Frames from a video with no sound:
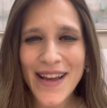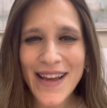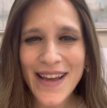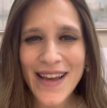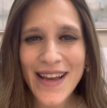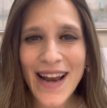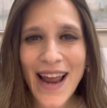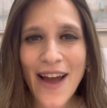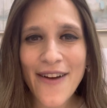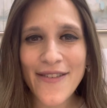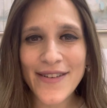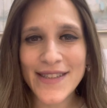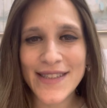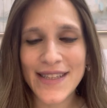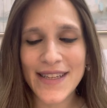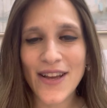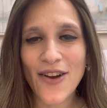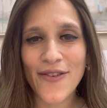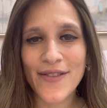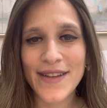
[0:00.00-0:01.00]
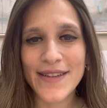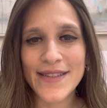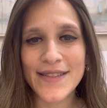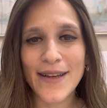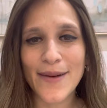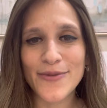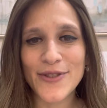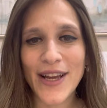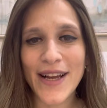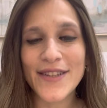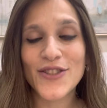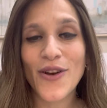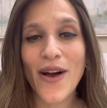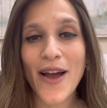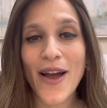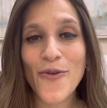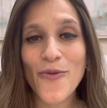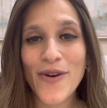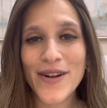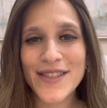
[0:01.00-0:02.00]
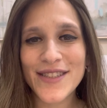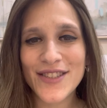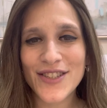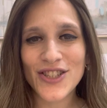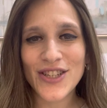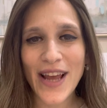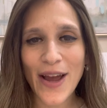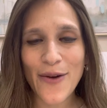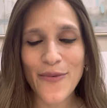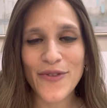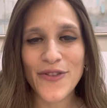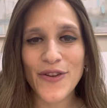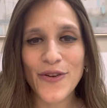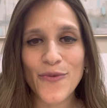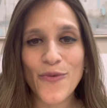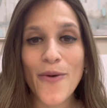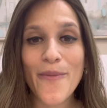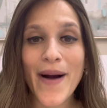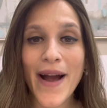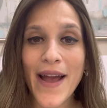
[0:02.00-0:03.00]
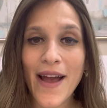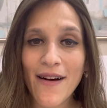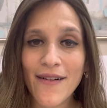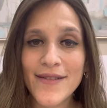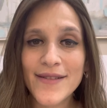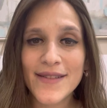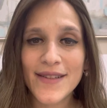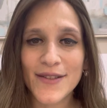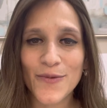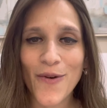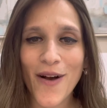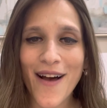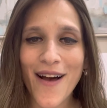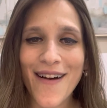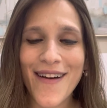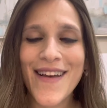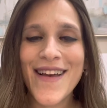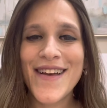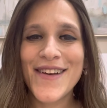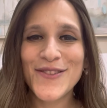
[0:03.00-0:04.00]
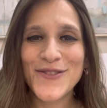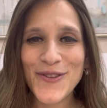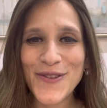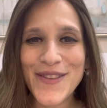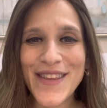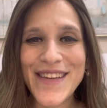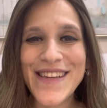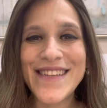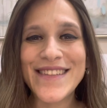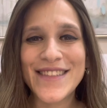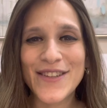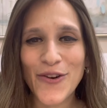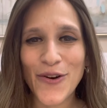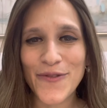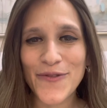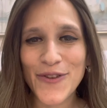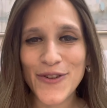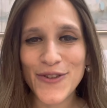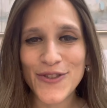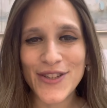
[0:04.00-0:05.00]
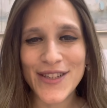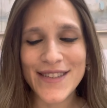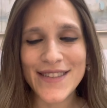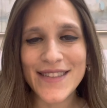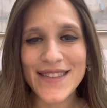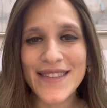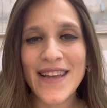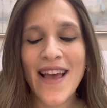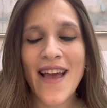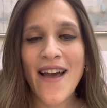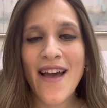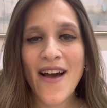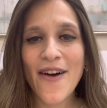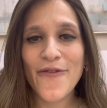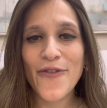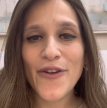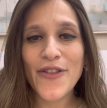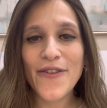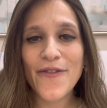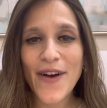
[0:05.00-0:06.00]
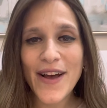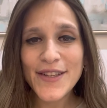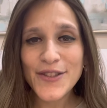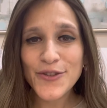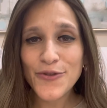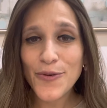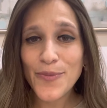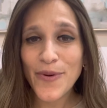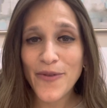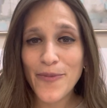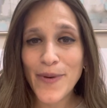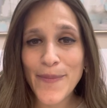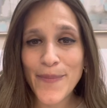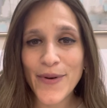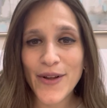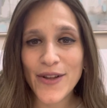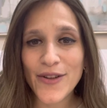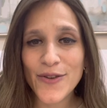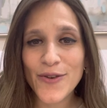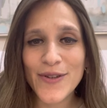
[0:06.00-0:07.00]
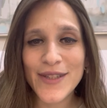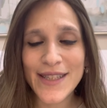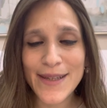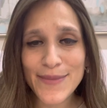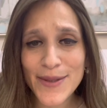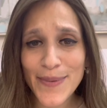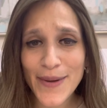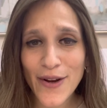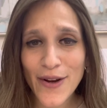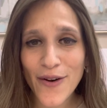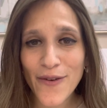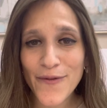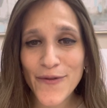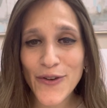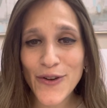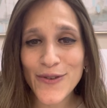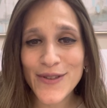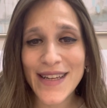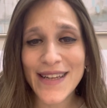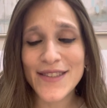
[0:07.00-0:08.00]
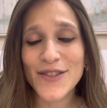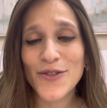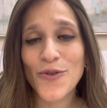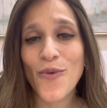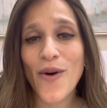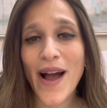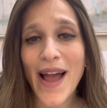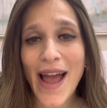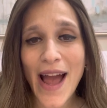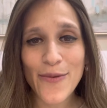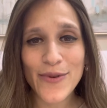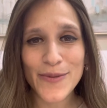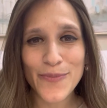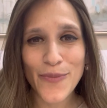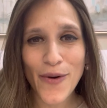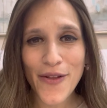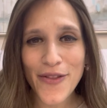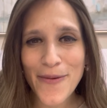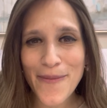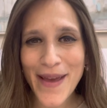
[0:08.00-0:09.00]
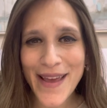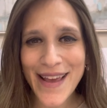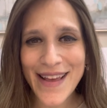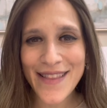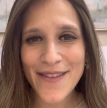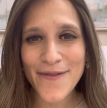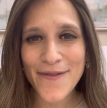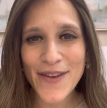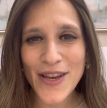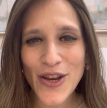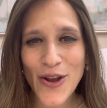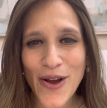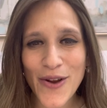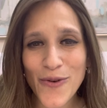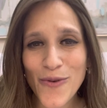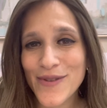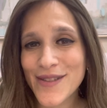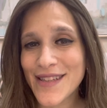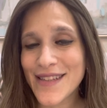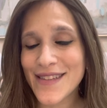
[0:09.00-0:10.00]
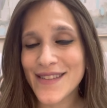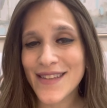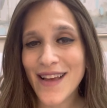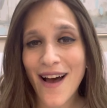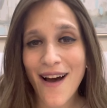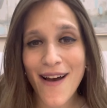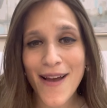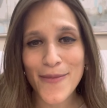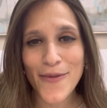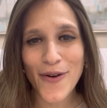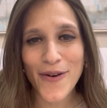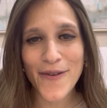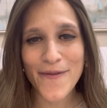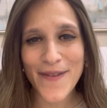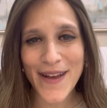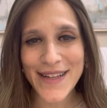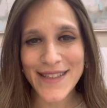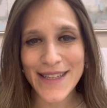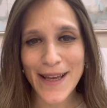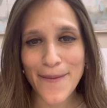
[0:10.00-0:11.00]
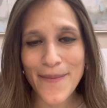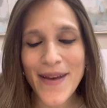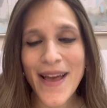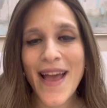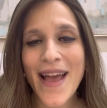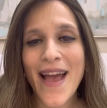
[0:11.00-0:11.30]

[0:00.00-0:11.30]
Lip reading: clarity on this subject. So I wanted to share with you what my answers were to these confusions. For the first group of people who seem to be confused as to why I would bother making the video at all since I am not a victim,